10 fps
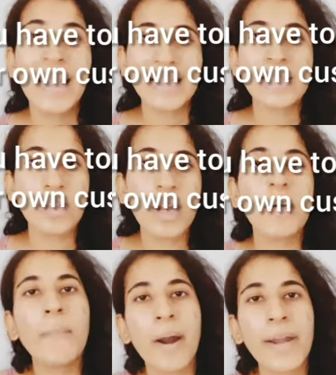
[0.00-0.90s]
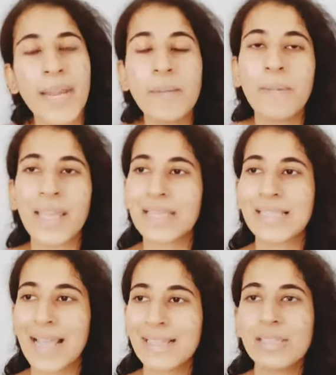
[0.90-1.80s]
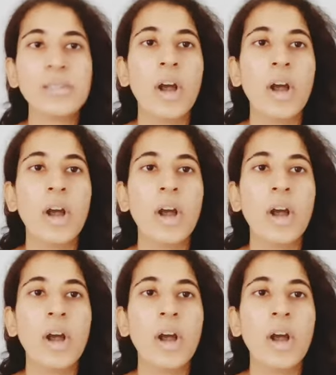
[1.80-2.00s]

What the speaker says: it's not a marketplace. It's